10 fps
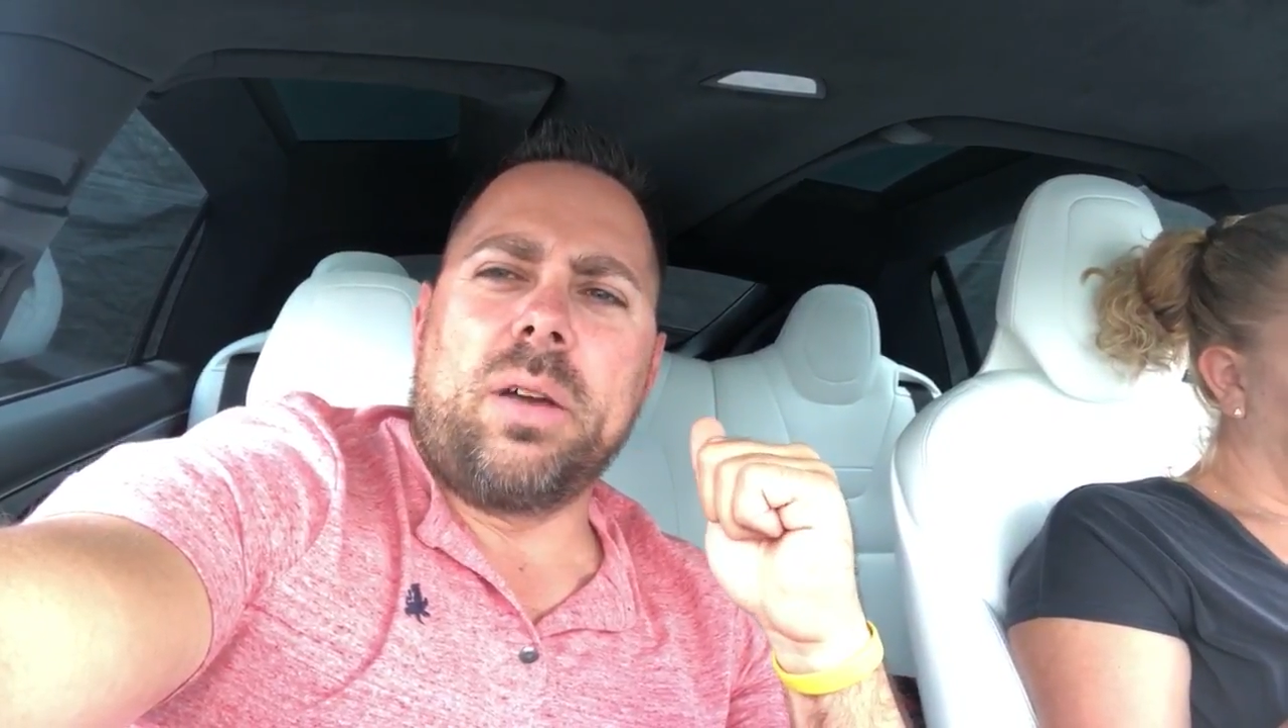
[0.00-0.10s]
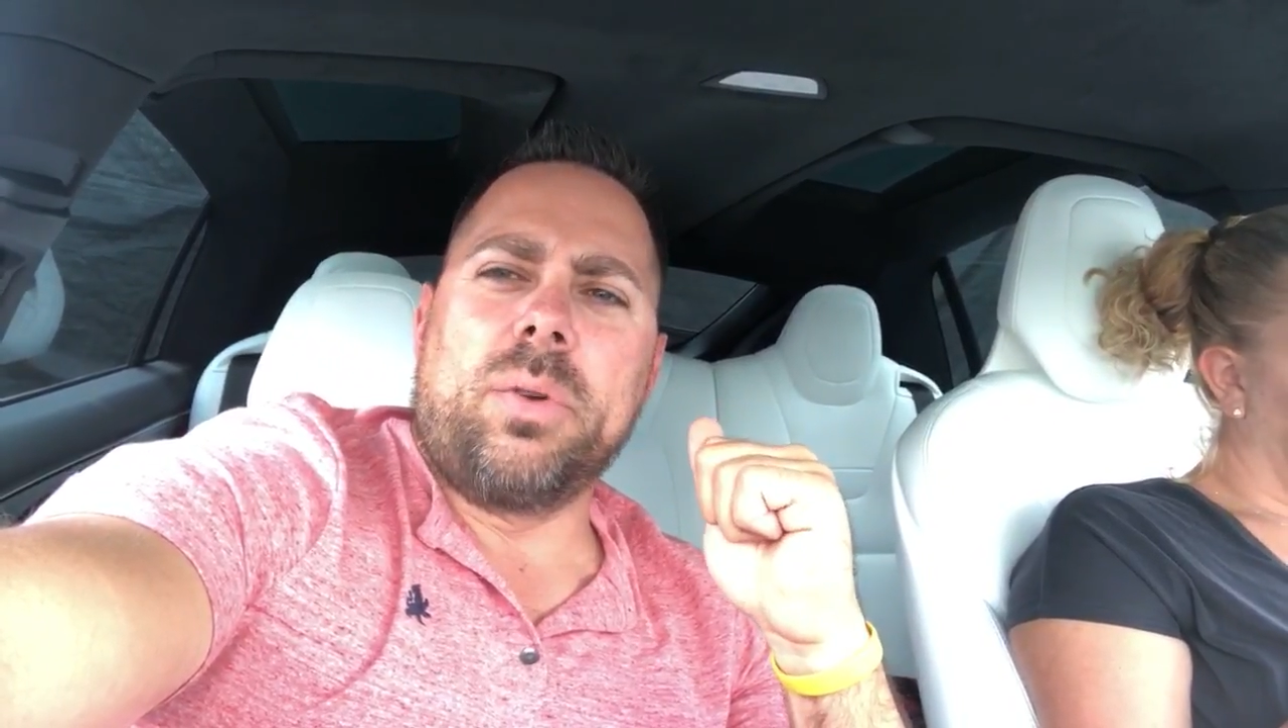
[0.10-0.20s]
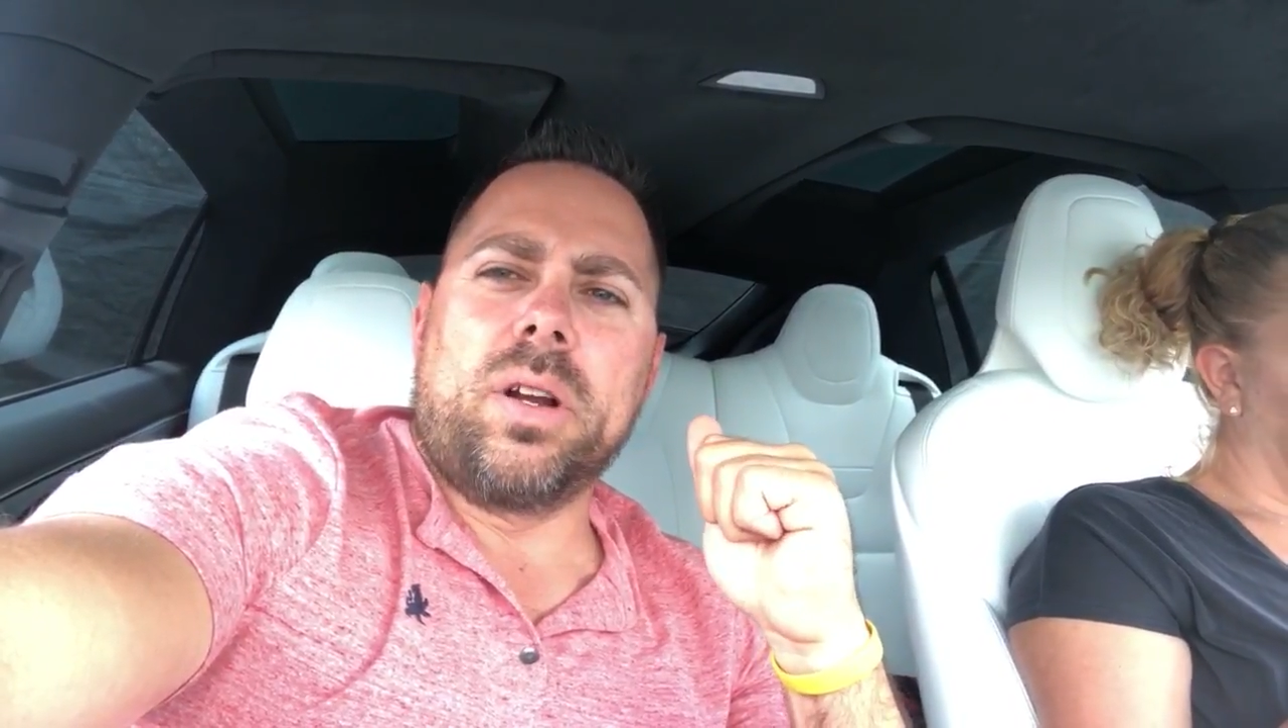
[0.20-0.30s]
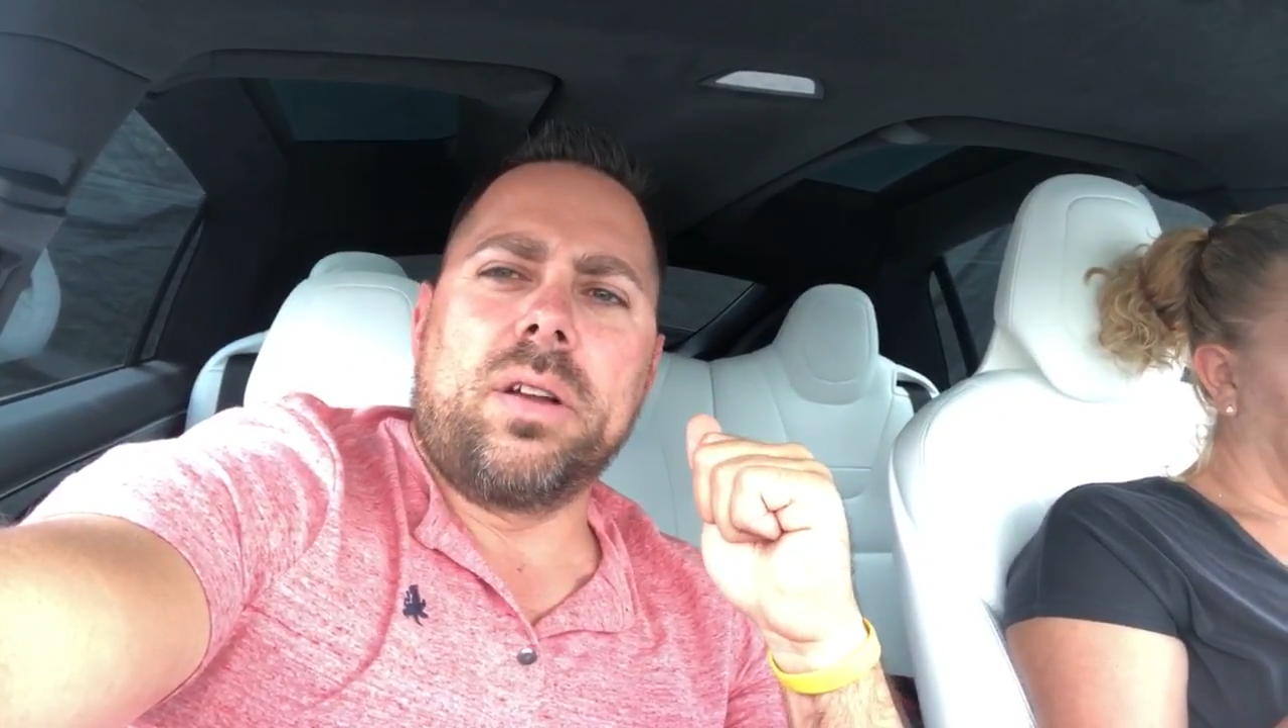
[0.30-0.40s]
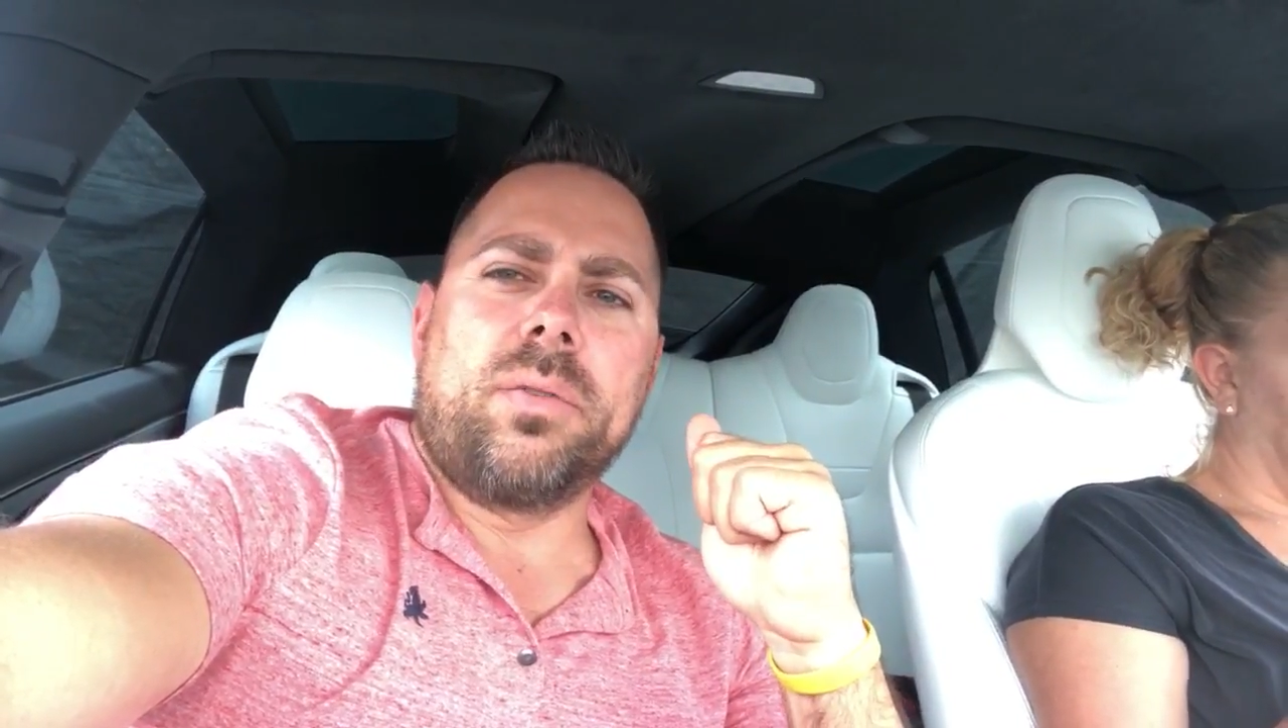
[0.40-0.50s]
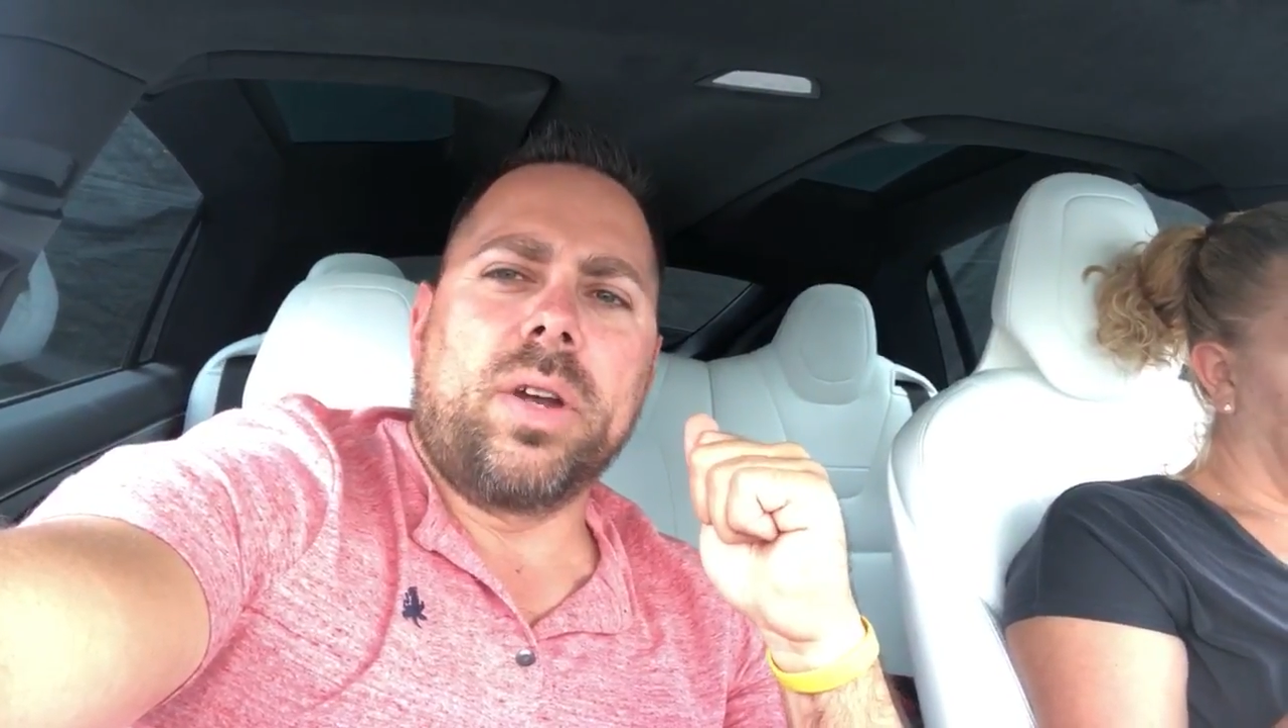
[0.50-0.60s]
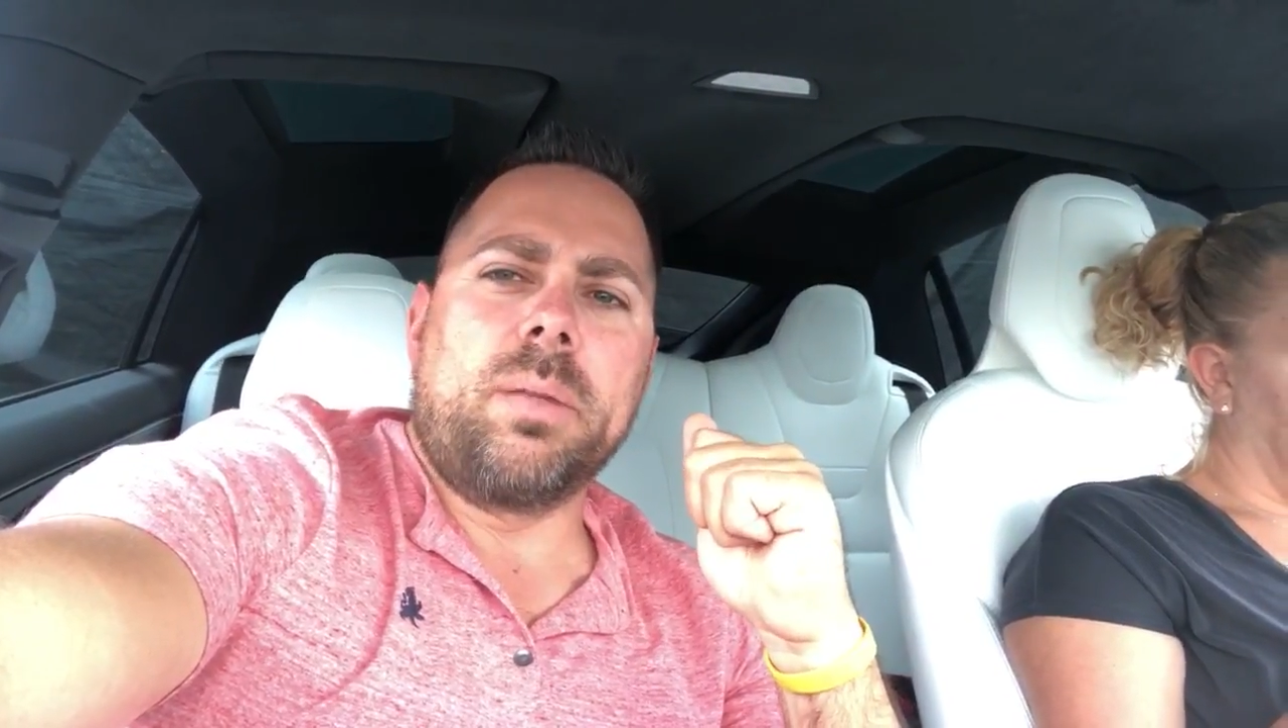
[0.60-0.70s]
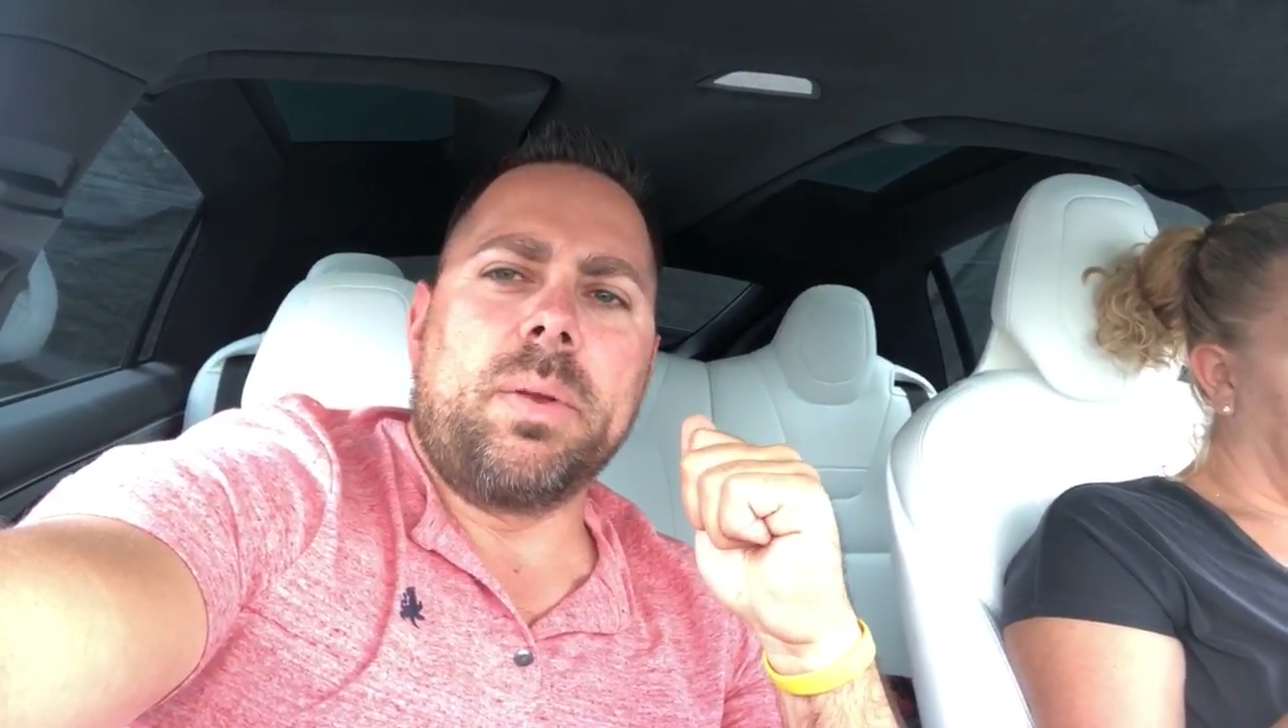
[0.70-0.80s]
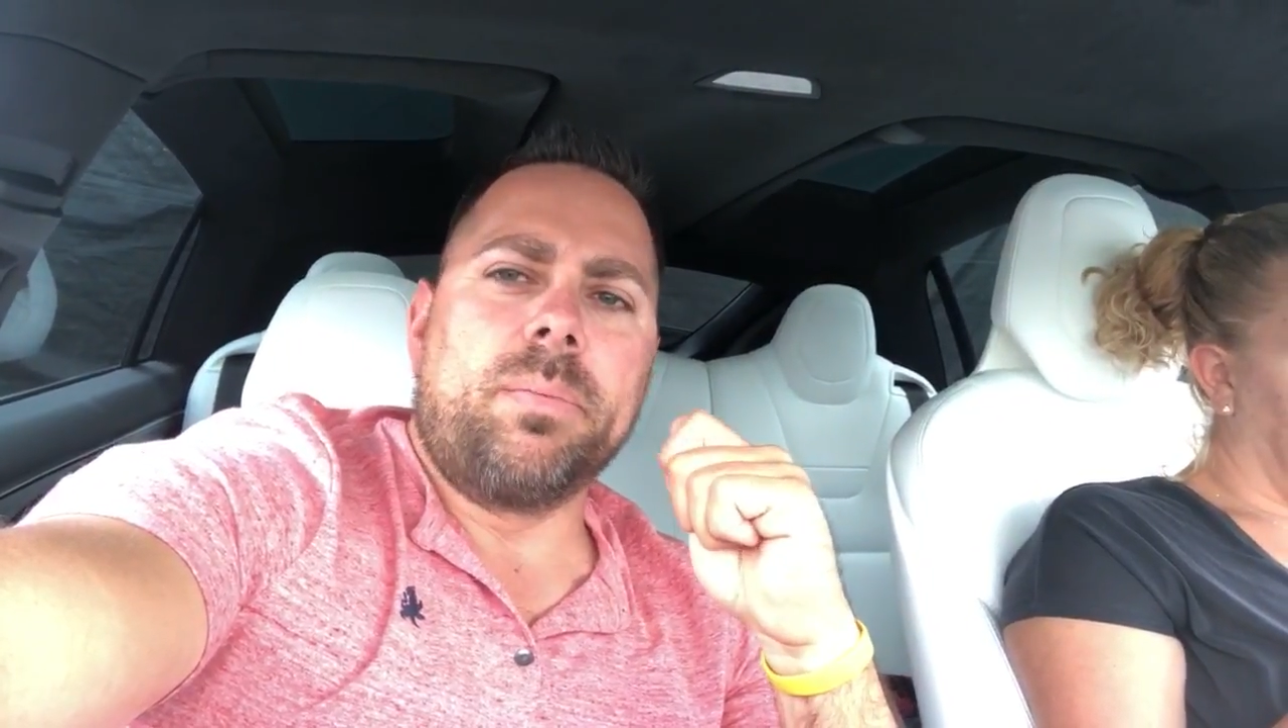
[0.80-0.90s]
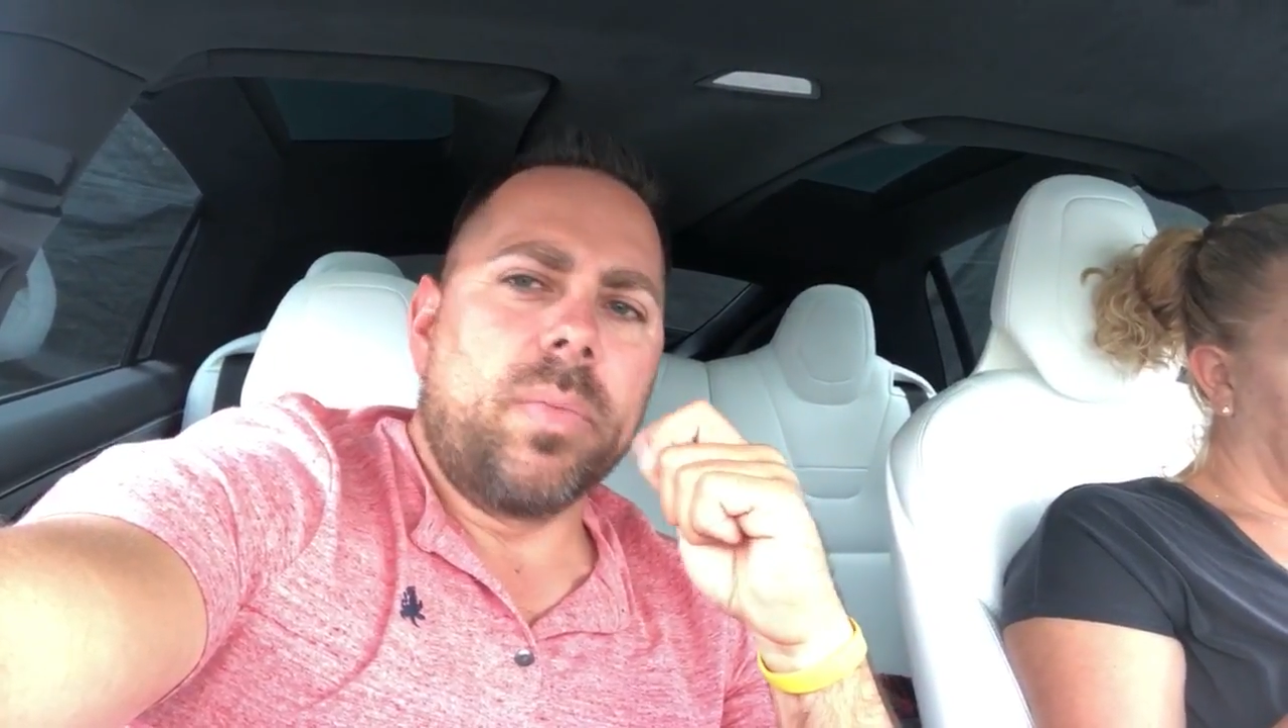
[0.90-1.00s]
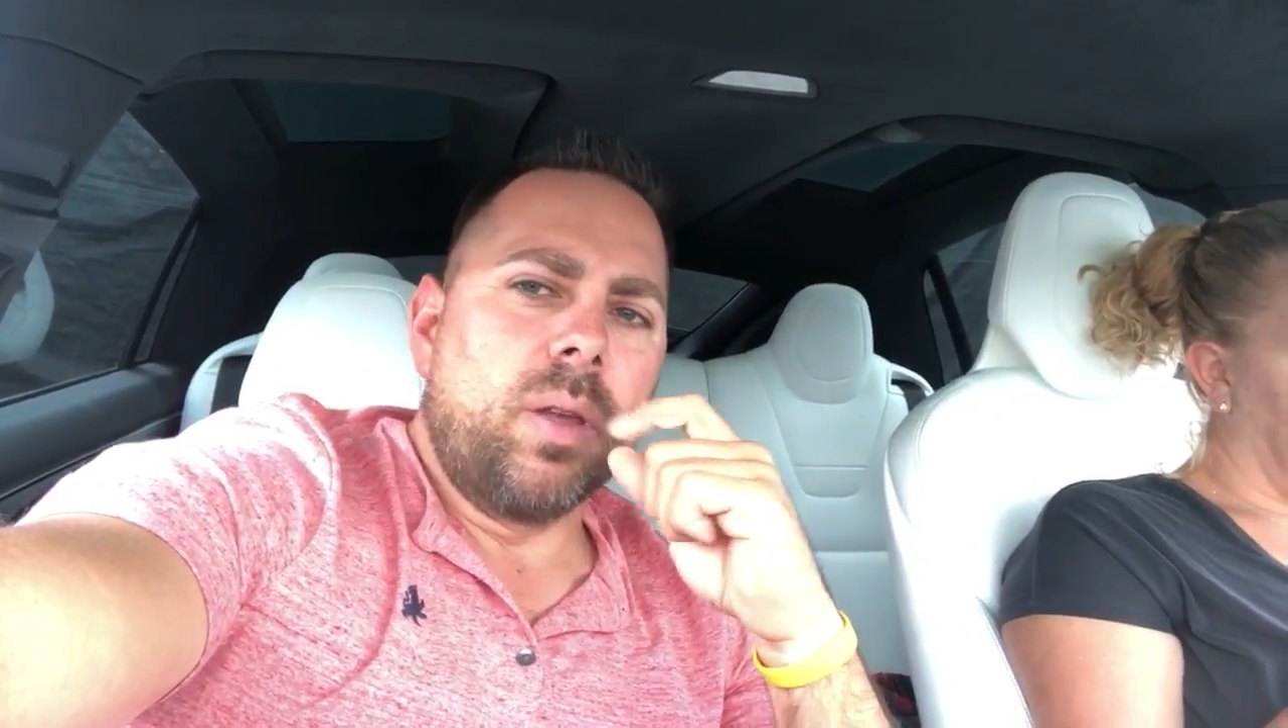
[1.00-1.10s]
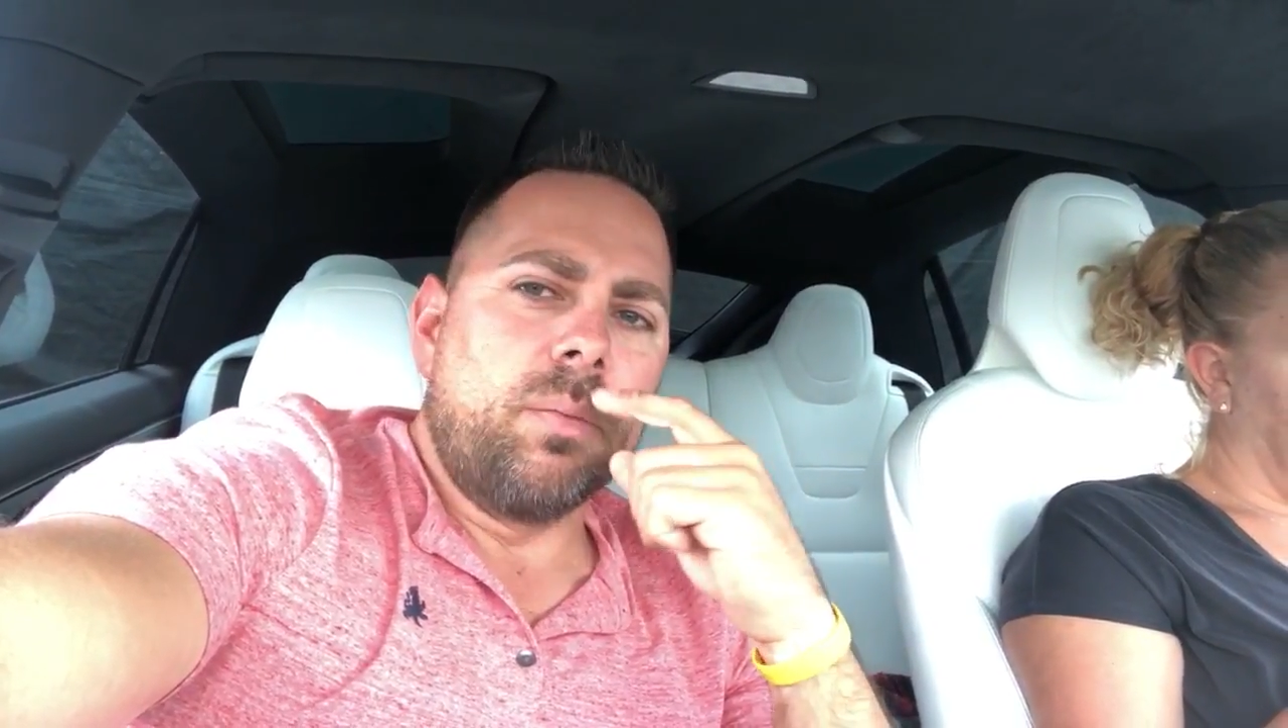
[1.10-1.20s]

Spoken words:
that we're gonna be